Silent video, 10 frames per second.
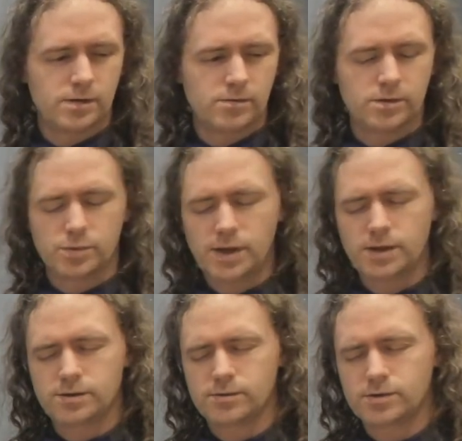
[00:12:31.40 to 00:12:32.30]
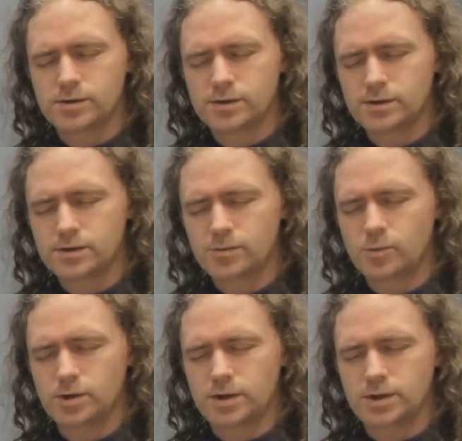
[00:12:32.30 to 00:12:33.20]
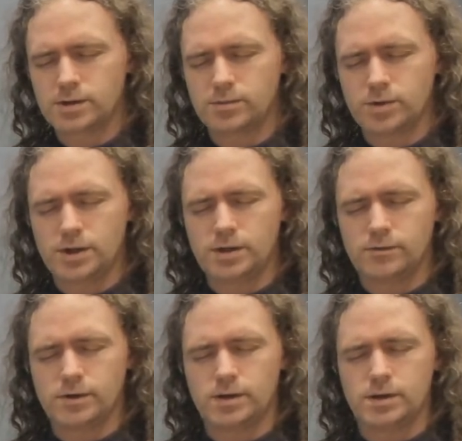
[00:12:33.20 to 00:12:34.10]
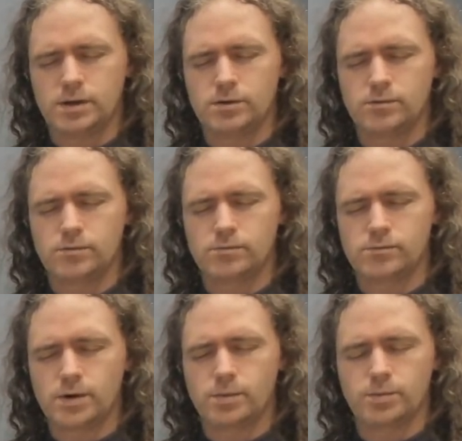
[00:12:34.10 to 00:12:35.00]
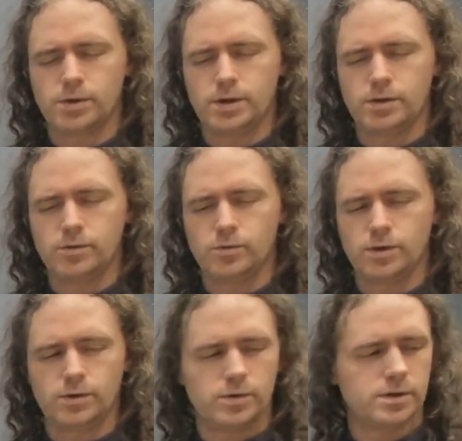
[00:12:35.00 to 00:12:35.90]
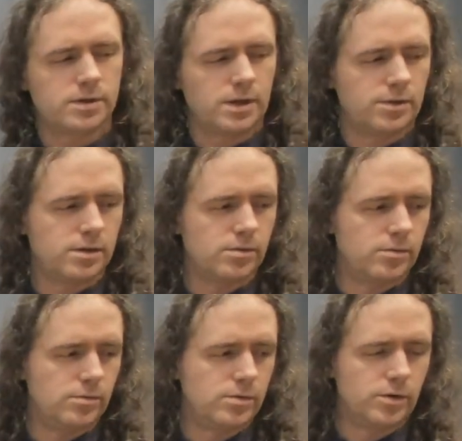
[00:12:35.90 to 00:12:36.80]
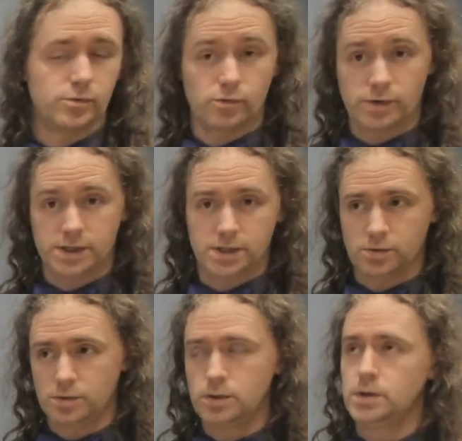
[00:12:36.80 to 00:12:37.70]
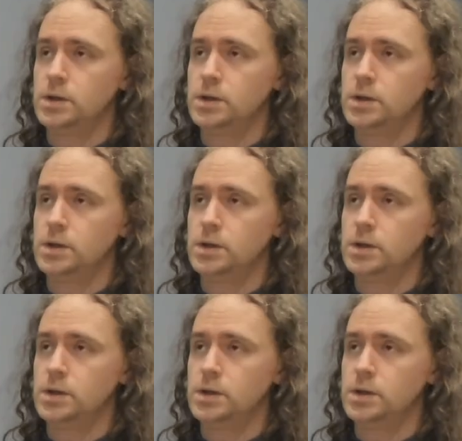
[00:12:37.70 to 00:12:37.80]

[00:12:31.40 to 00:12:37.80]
blade is somewhat like the blade of a rabbet plane, although it tends to go through a right angle.